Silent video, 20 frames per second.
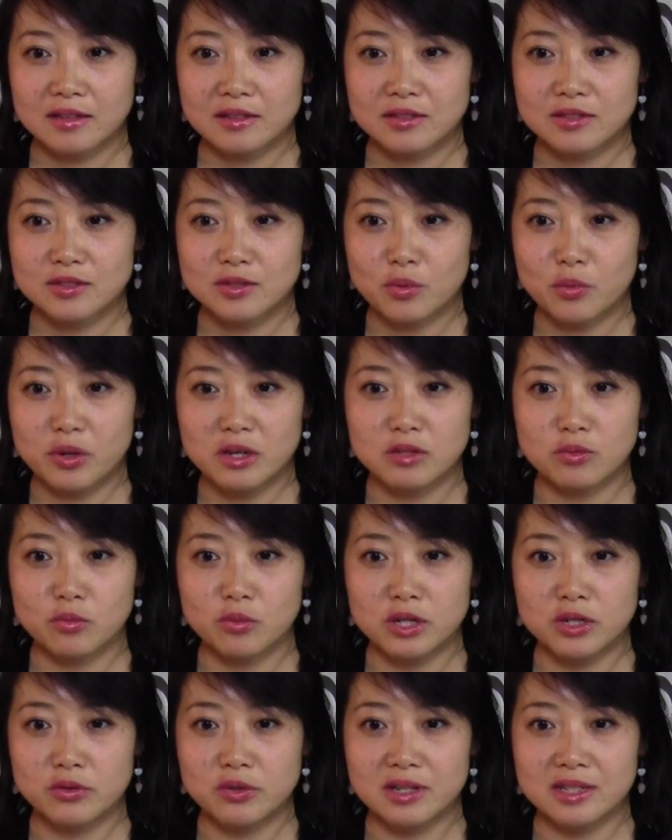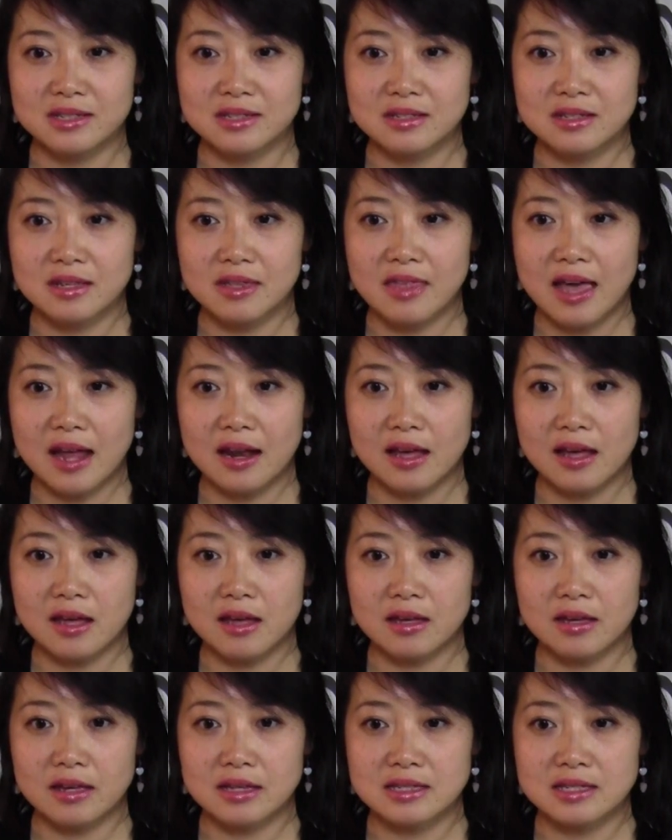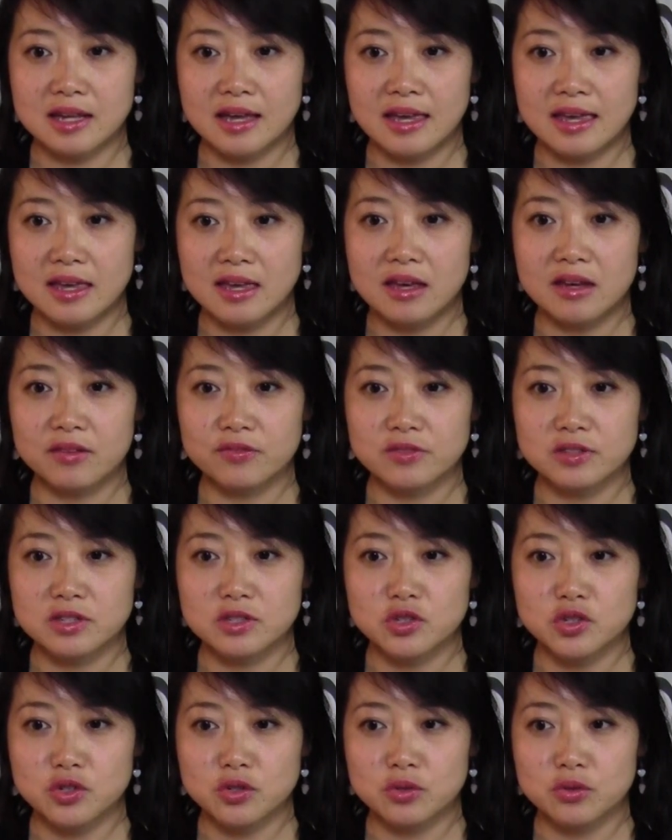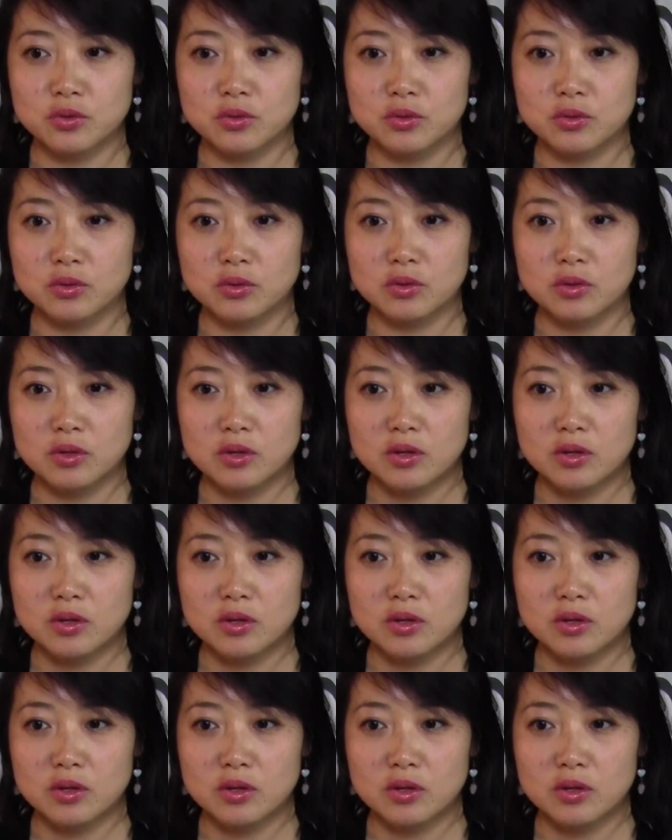So we really see that as a gift to